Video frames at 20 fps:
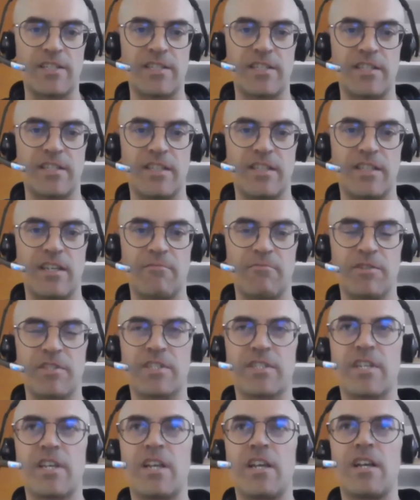and that
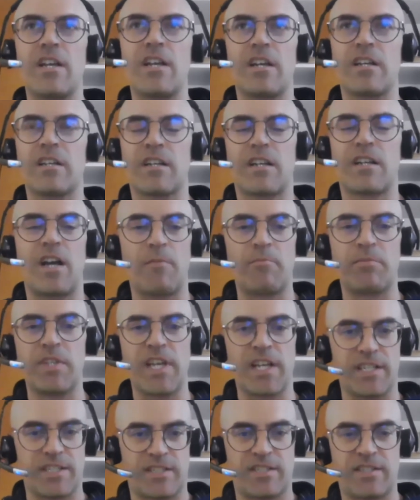was
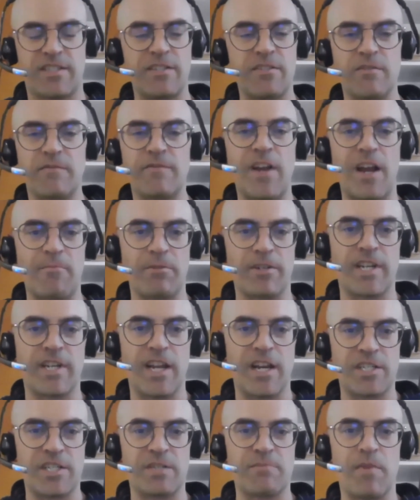complex steel
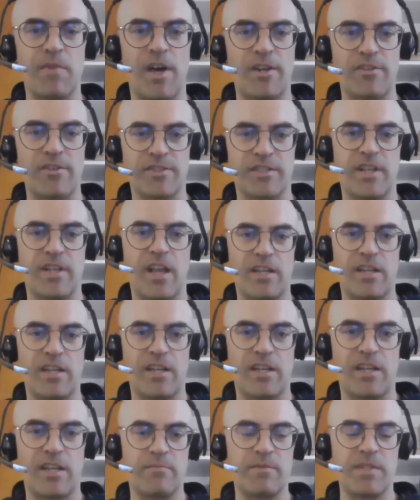fabrication models that had
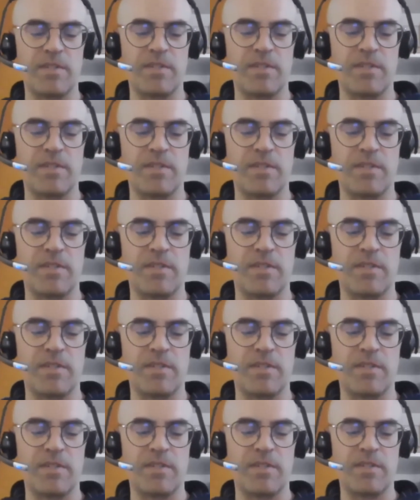to be sequenced
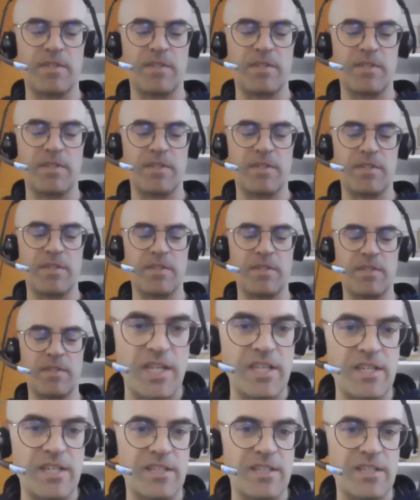in a
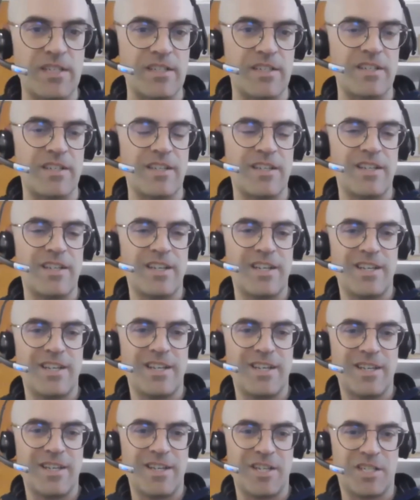computer. So it's been
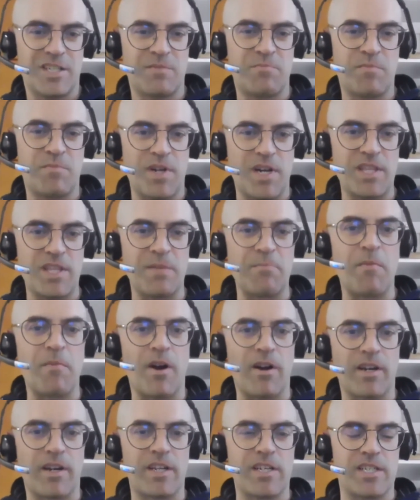in
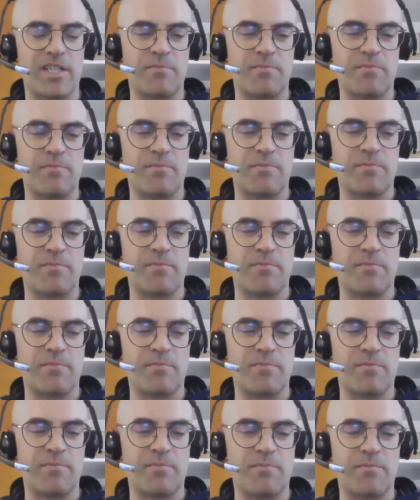the market, it's been
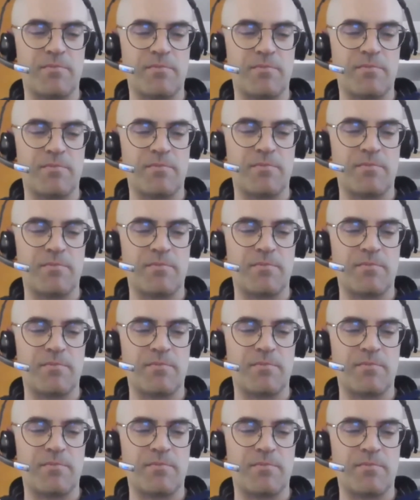in the
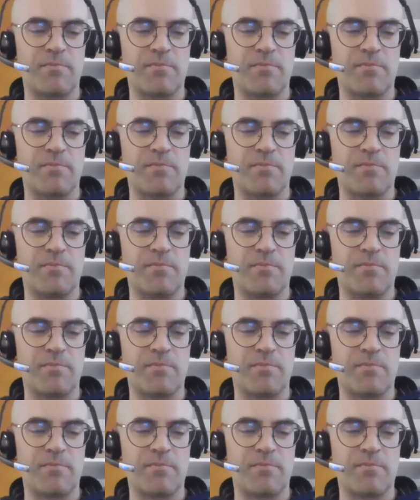space